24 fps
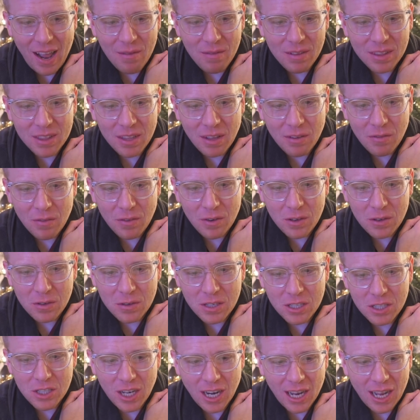I would love for you
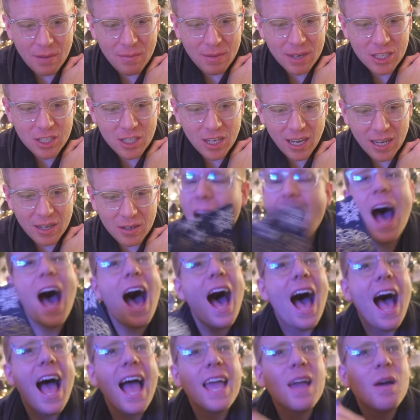to check out my channel.
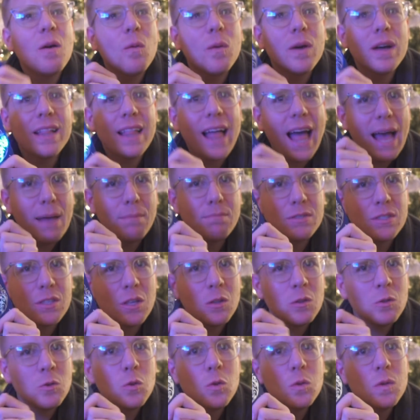I will
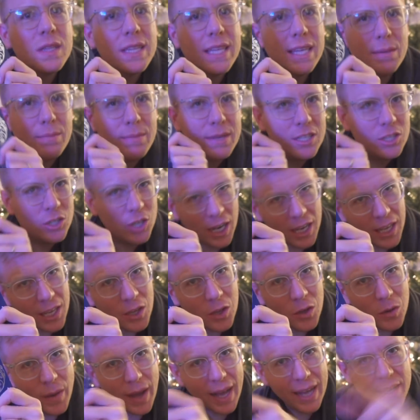absolutely be checking
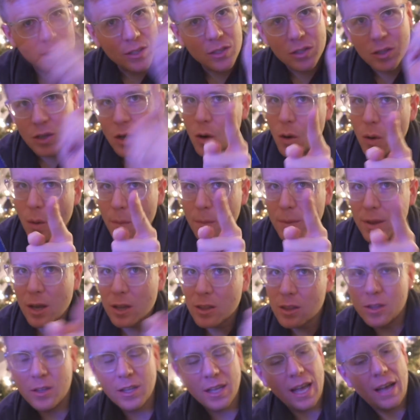you out. So be
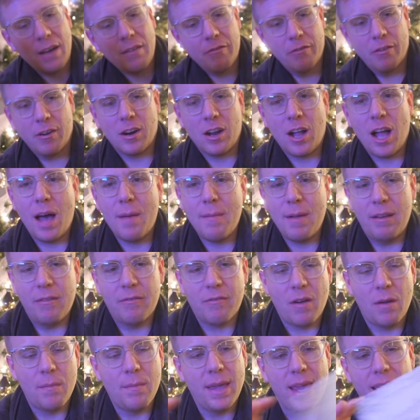on the lookout for a comment
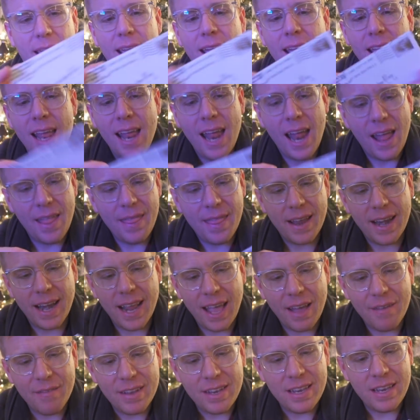from me. And then I
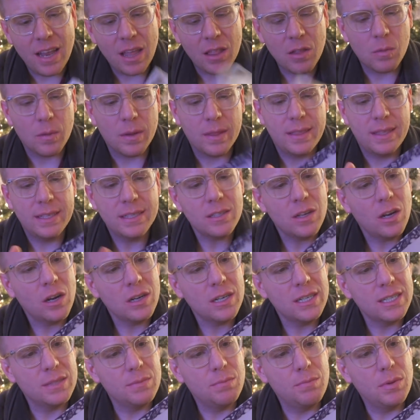have another one. This
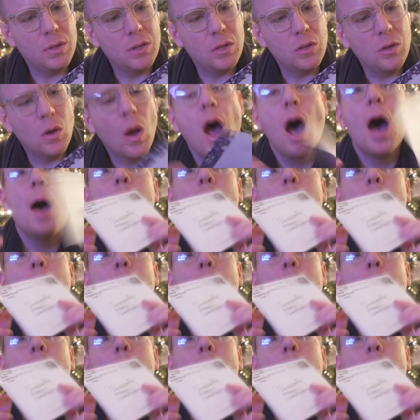card is beautiful.